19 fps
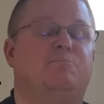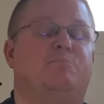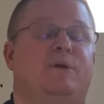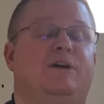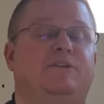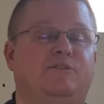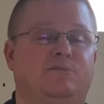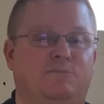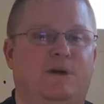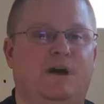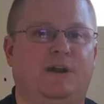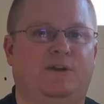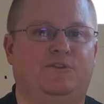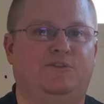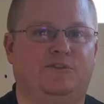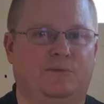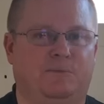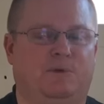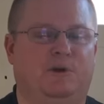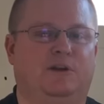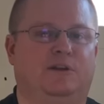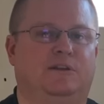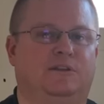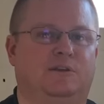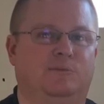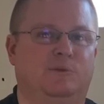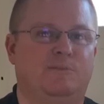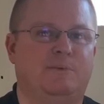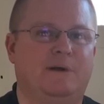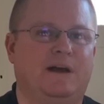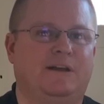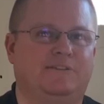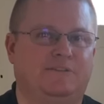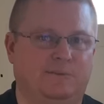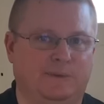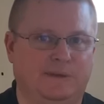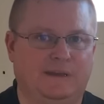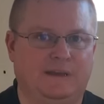best models to market that we
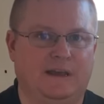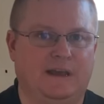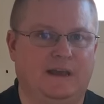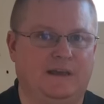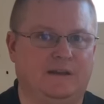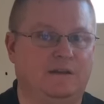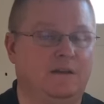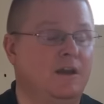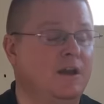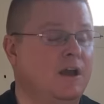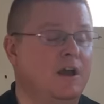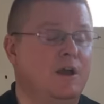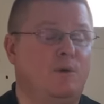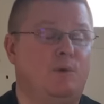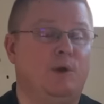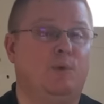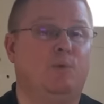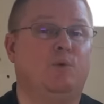possibly can. We